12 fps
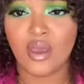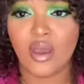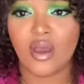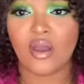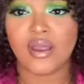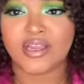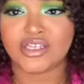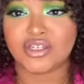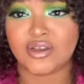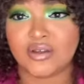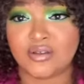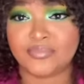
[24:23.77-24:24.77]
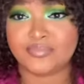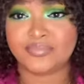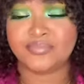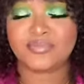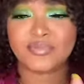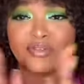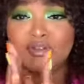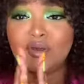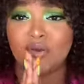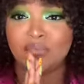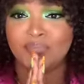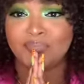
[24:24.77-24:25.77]
All right, y'all. So,
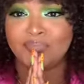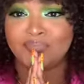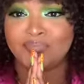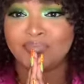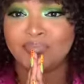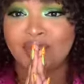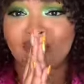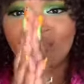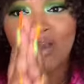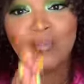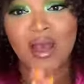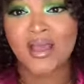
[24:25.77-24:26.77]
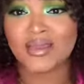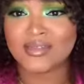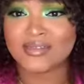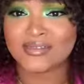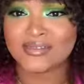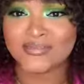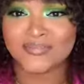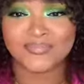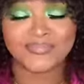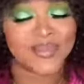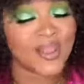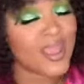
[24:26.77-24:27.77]
if I'm honest,
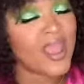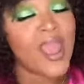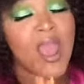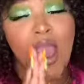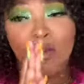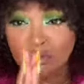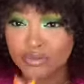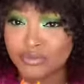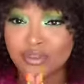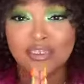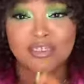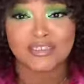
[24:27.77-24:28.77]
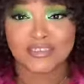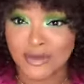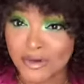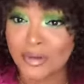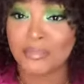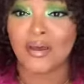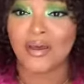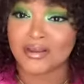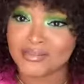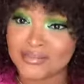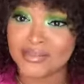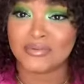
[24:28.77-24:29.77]
I was really concerned about how
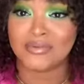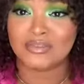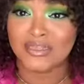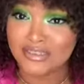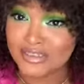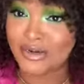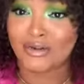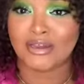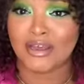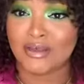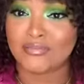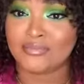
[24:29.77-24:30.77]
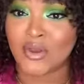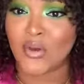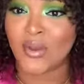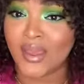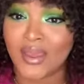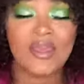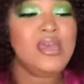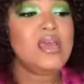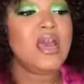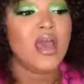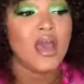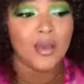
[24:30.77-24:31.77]
this look was turning out. Okay?
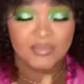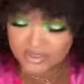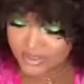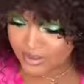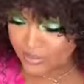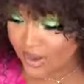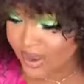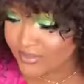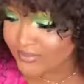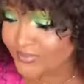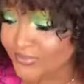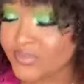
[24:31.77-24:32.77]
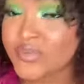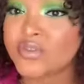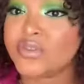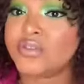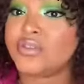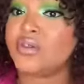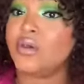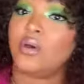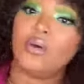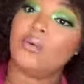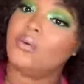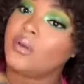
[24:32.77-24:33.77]
I'm going to tell you why.
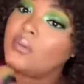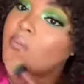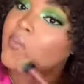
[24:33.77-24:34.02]
So,